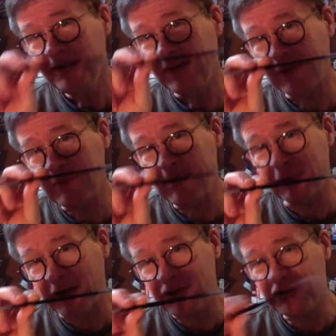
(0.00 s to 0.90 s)
Take out my
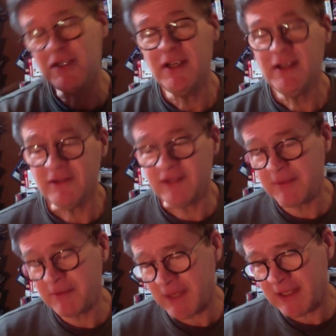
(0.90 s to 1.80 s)
brush
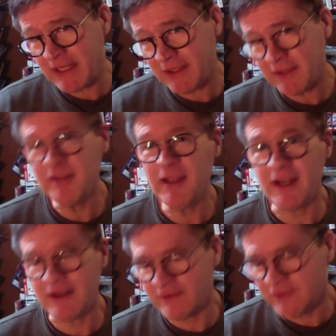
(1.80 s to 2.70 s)
in my ink,
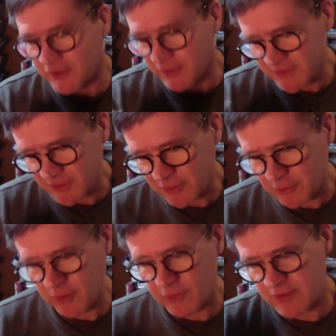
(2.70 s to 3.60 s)
and you know I start
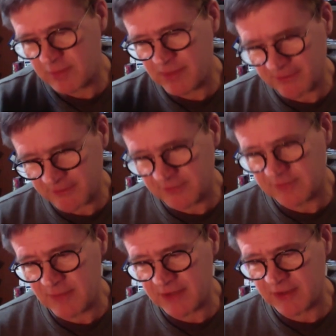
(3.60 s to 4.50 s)
going over the pencils
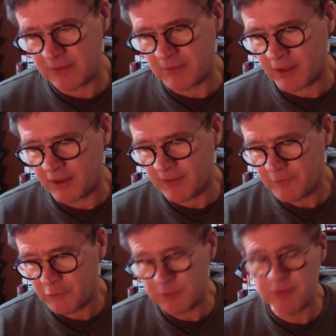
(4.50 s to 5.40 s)
to make them uh,
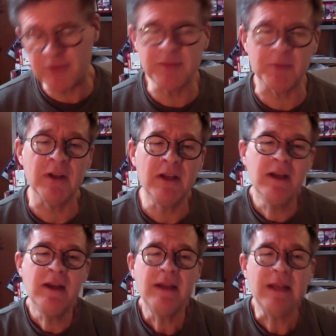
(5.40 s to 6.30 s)
reproducible.
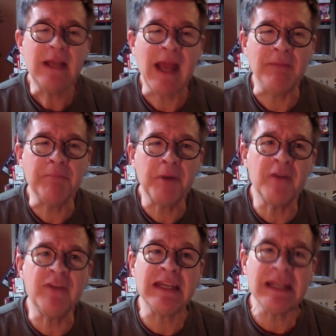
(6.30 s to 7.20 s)
And part
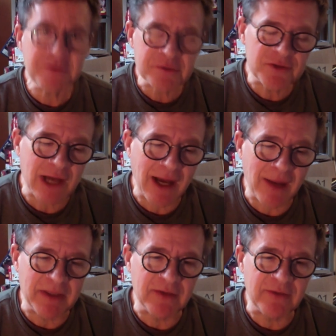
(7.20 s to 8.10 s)
of the inker's
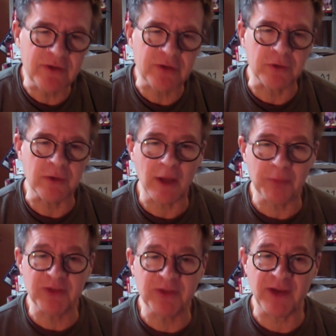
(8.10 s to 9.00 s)
job is to
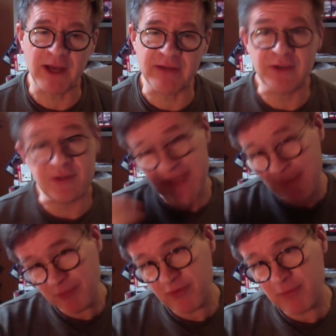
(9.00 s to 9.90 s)
help define the
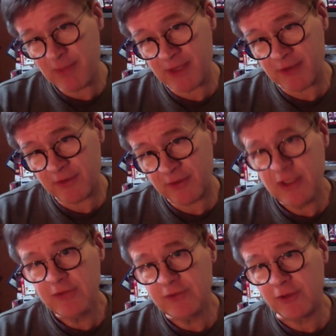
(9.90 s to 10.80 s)
depth of the panel.
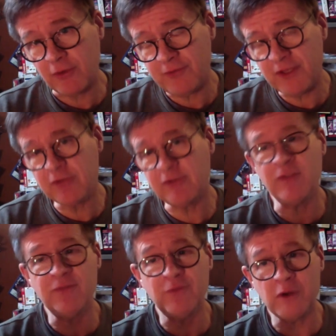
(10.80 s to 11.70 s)
So figures
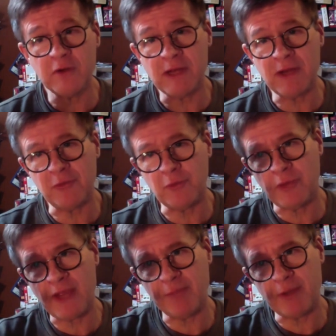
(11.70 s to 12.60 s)
in the foreground
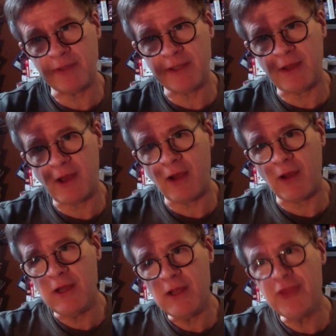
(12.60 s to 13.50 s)
will have probably a, a
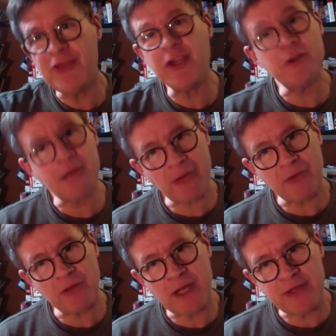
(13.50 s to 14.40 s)
thicker
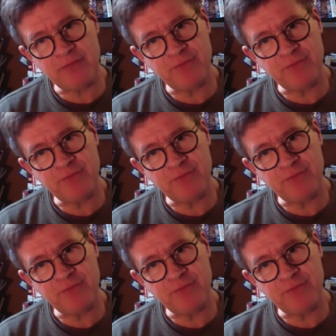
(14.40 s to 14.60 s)
outline than